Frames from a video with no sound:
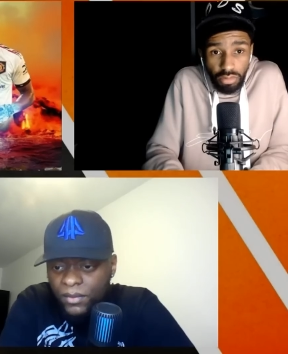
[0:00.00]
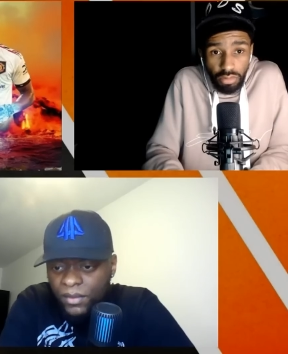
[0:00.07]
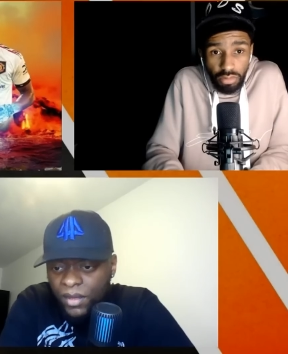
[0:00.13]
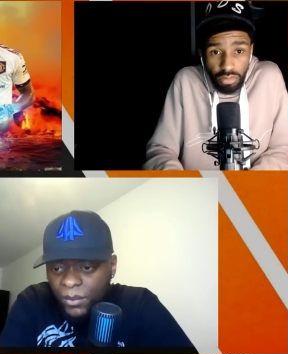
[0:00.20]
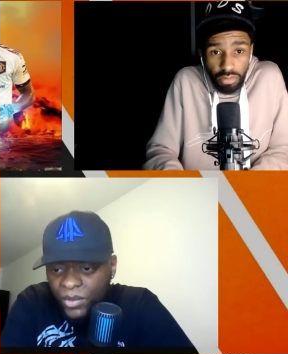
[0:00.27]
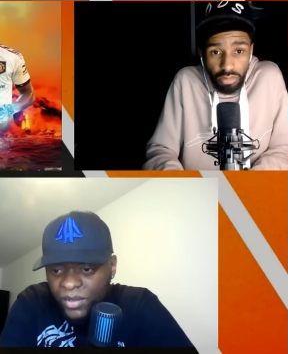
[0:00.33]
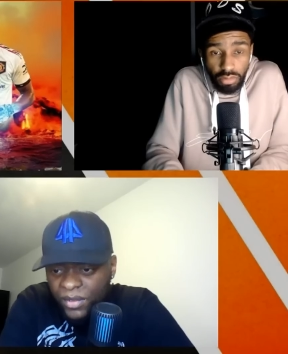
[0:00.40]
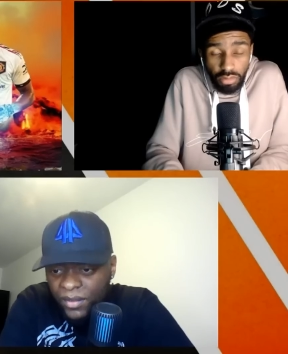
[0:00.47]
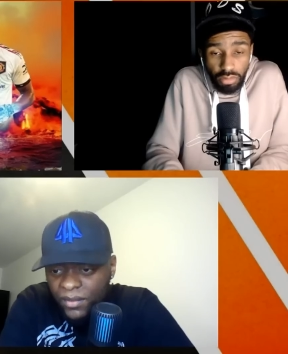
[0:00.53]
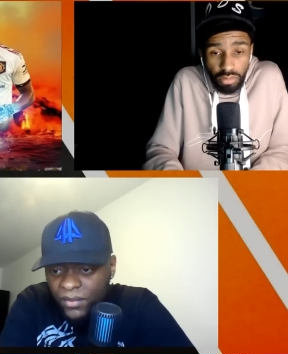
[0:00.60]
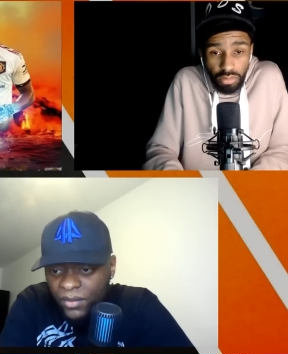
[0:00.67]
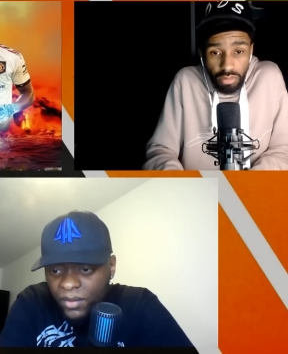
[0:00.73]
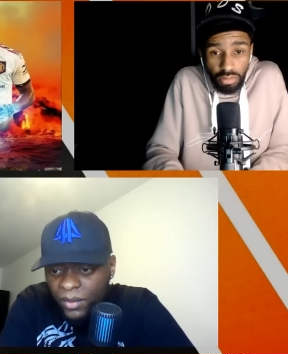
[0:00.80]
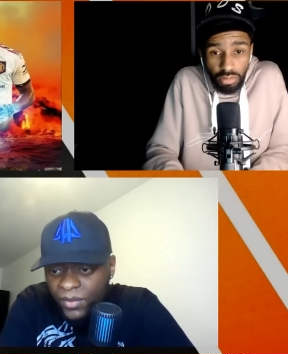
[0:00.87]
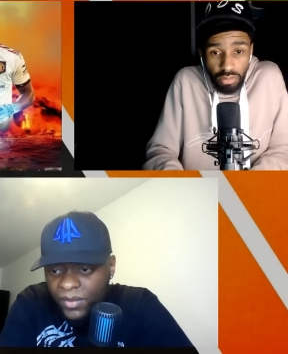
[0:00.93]
Speaker 1: Someone said in the
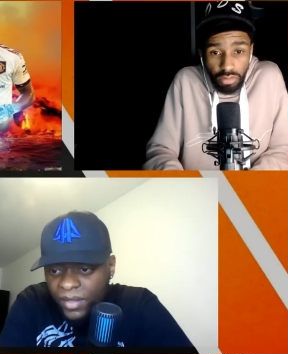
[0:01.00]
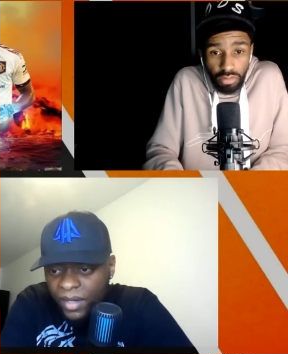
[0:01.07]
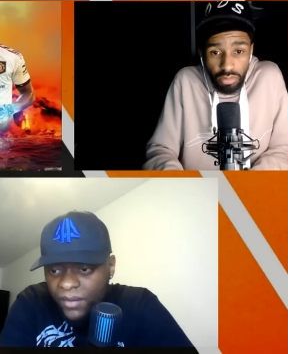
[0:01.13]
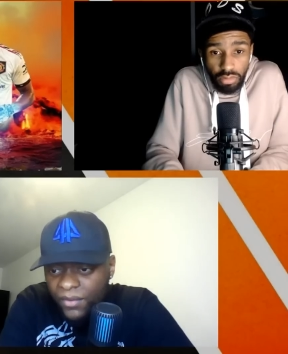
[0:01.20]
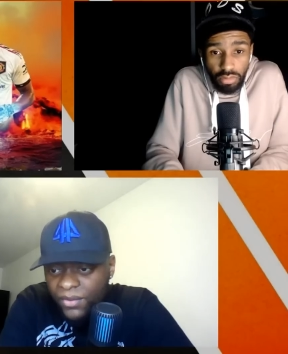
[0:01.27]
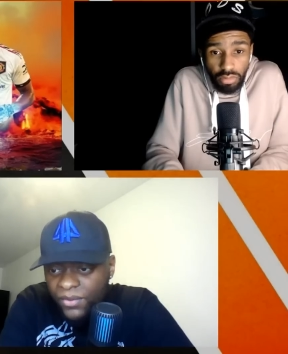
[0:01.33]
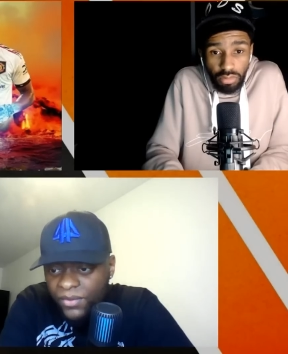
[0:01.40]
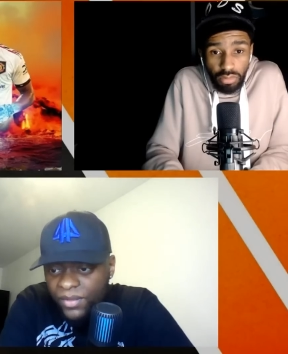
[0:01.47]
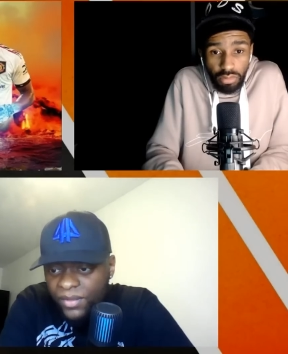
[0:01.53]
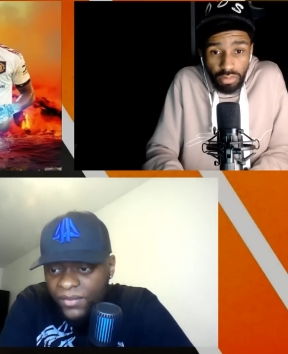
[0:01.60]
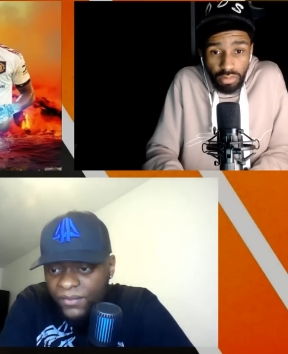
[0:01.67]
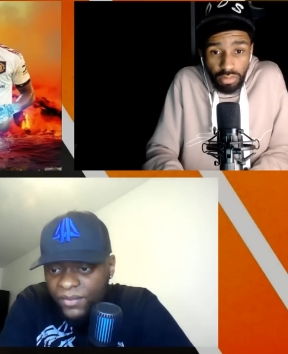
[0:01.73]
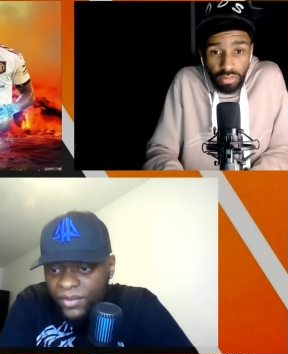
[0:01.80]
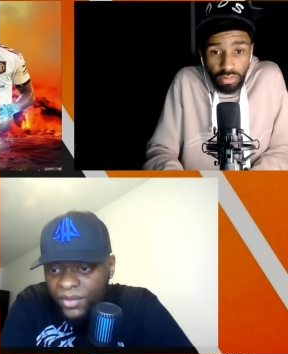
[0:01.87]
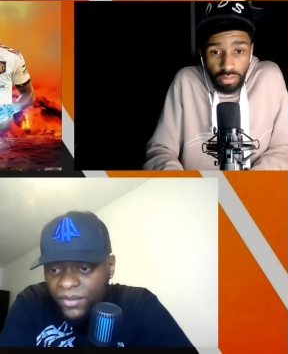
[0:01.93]
comments, Aaron, you seen the
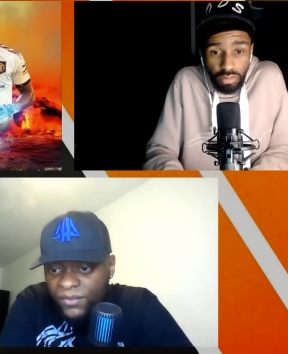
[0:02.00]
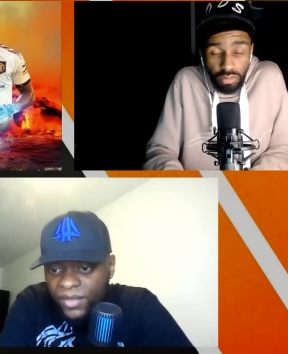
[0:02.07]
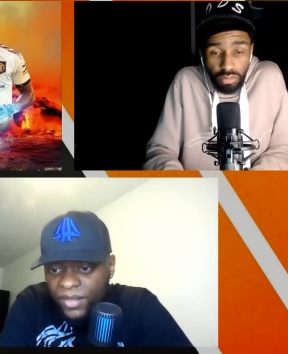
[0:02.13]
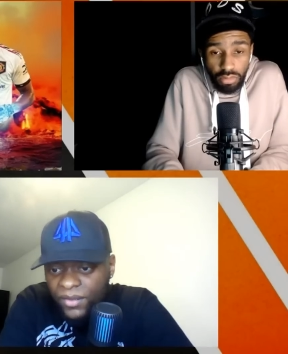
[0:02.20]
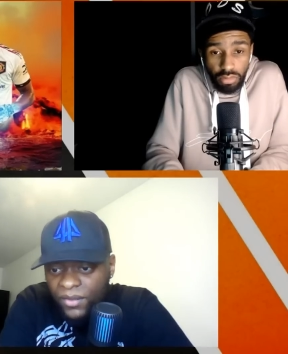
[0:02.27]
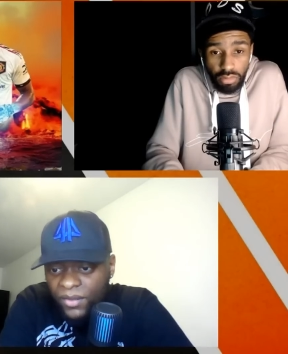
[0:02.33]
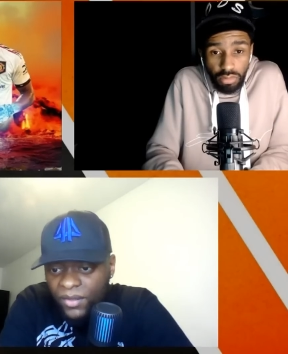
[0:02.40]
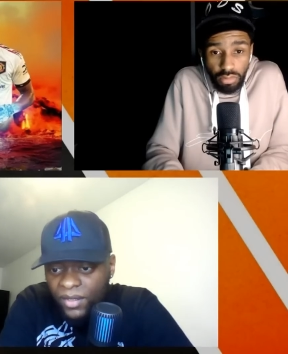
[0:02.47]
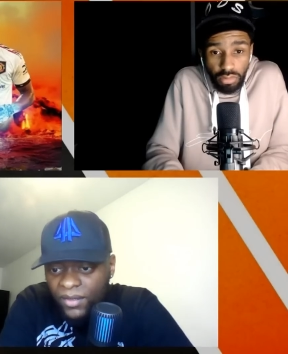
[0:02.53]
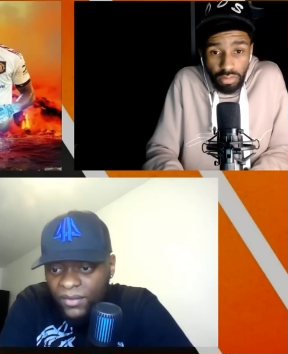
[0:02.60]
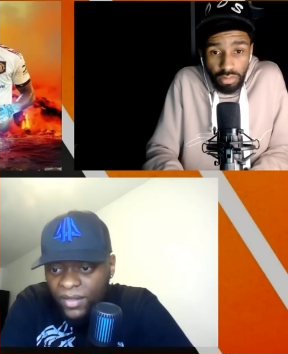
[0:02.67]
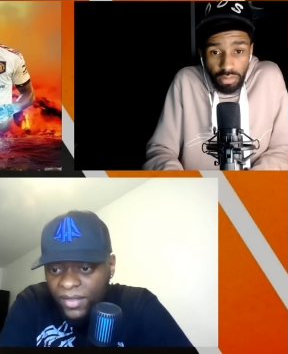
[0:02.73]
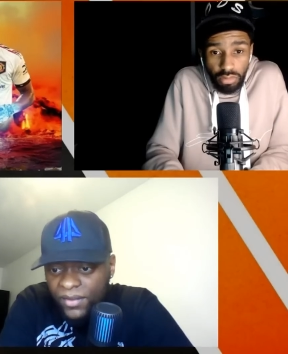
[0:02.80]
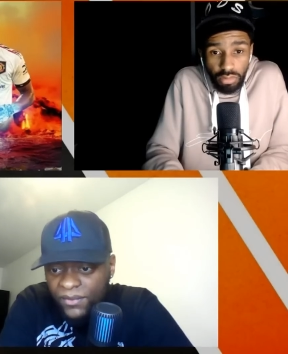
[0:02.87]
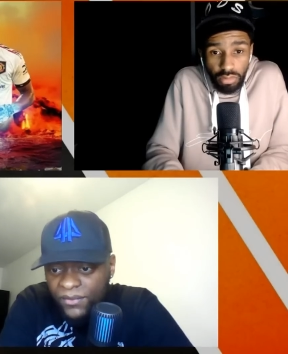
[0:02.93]
video of Ten Hag
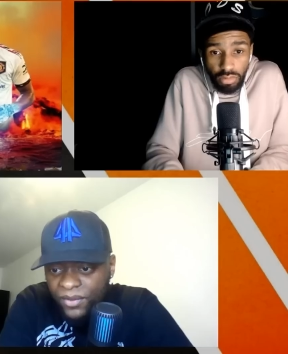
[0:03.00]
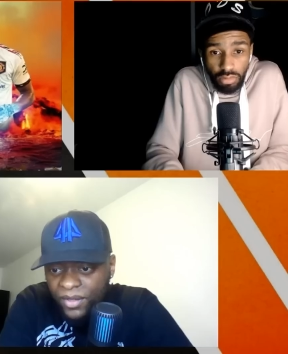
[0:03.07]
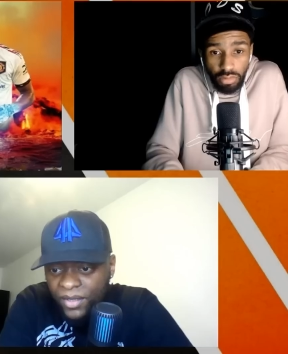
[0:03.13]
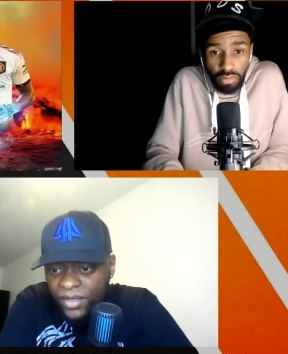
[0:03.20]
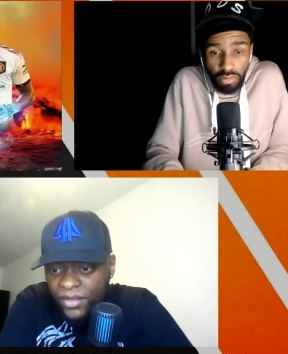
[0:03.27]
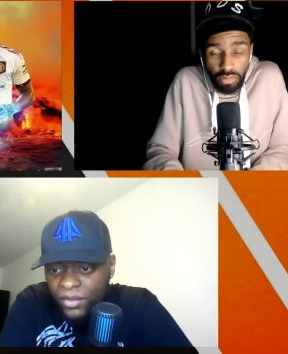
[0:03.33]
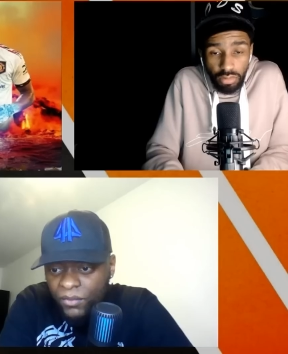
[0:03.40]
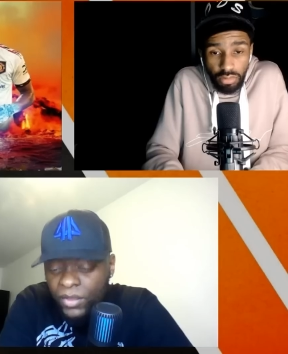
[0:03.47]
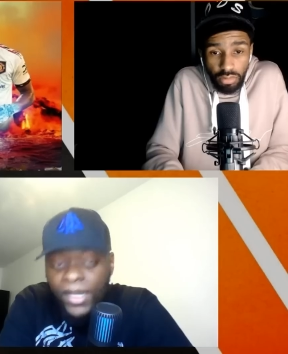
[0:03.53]
as a 13 year old?